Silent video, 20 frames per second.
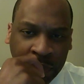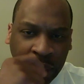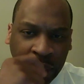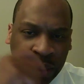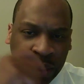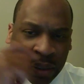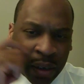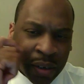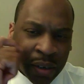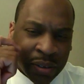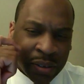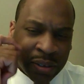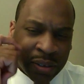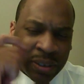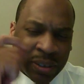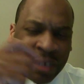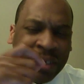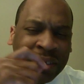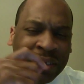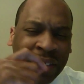And there are
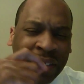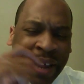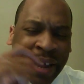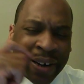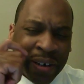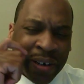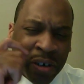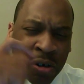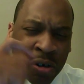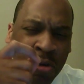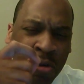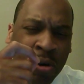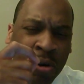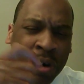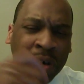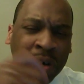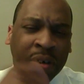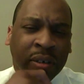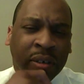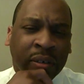cities like
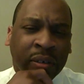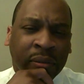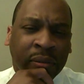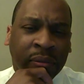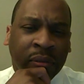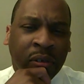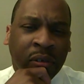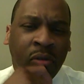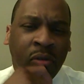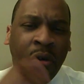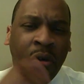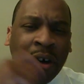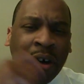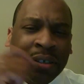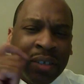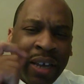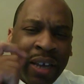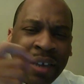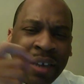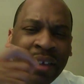Newark who are
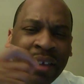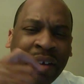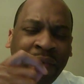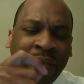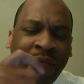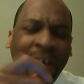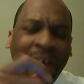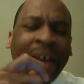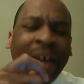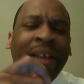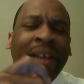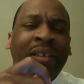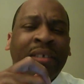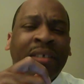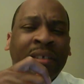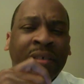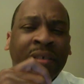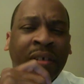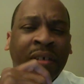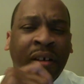taking
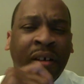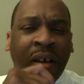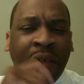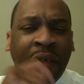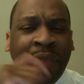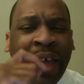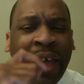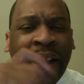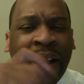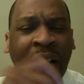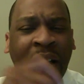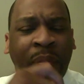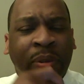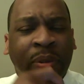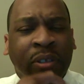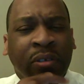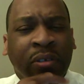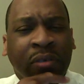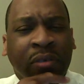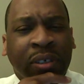advantage of that
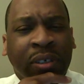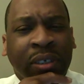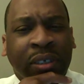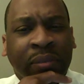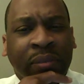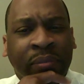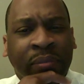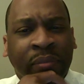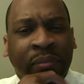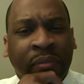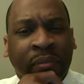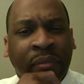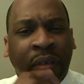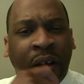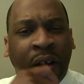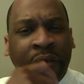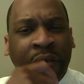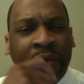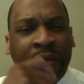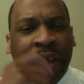opportunity.
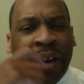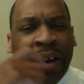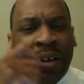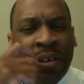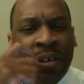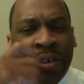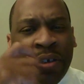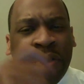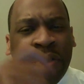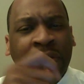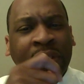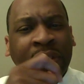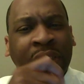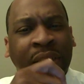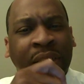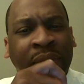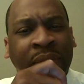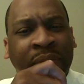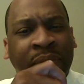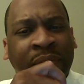They are
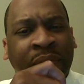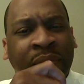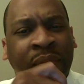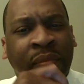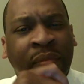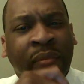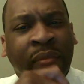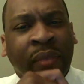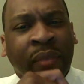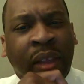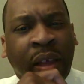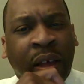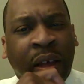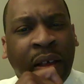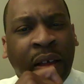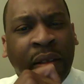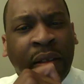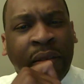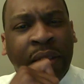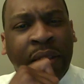using
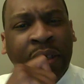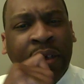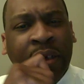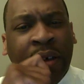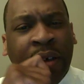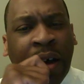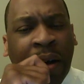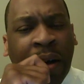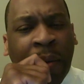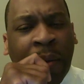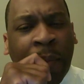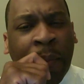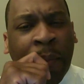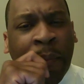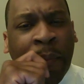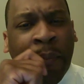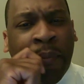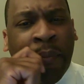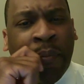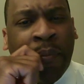the
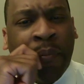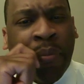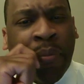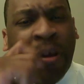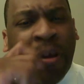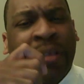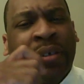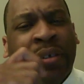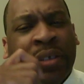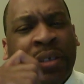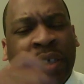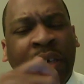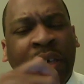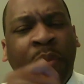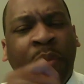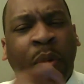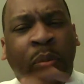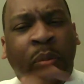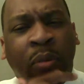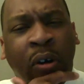Brothers
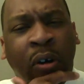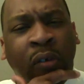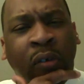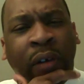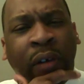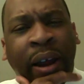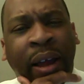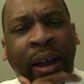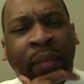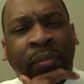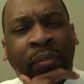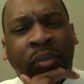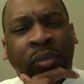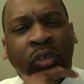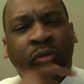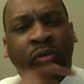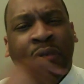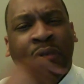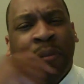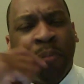Keeper program
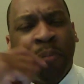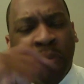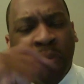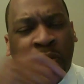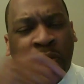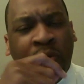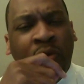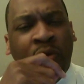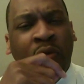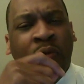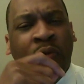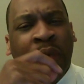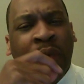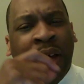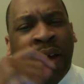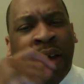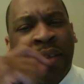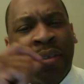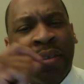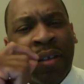to improve
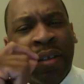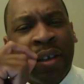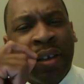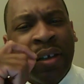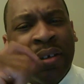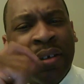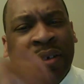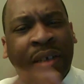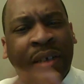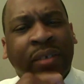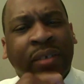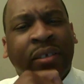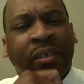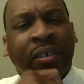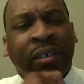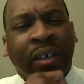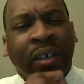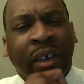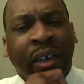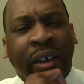the
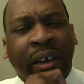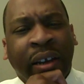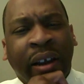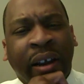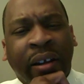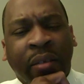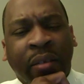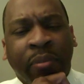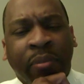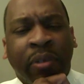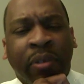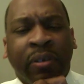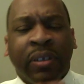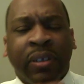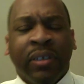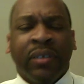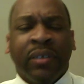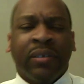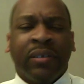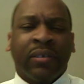condition in their
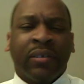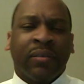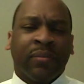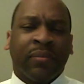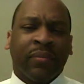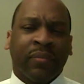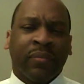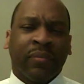communities.